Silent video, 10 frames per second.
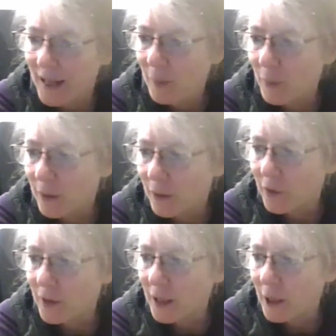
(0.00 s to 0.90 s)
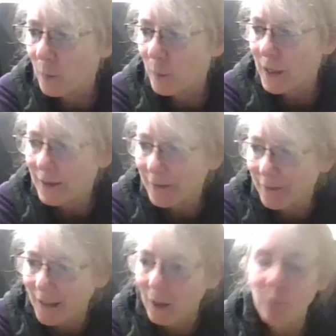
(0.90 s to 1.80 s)
because they can be
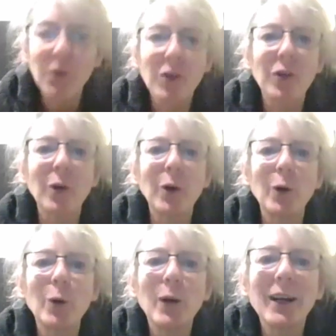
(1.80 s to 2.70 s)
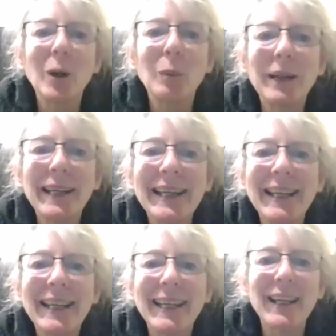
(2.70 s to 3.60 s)
developed so
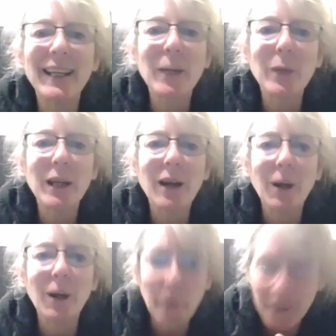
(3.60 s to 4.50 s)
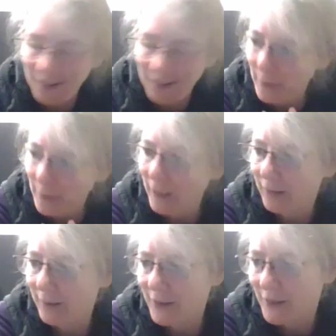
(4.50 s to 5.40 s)
completely that they become
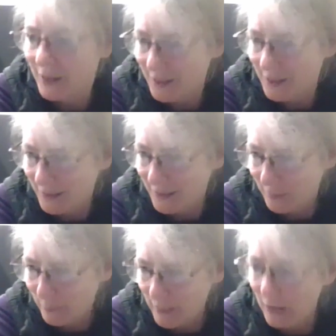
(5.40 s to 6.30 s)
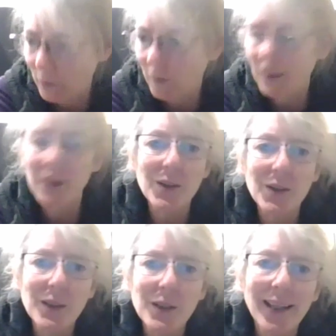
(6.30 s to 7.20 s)
limitless, boundless,
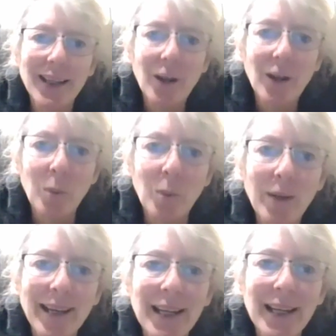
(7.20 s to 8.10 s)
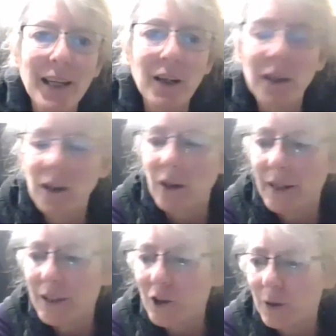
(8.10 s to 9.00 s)
completely
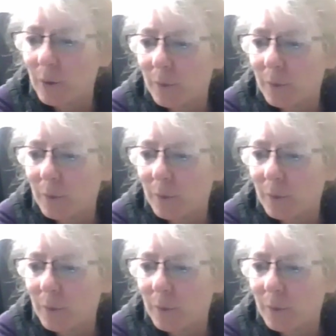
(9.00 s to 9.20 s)
unconditional,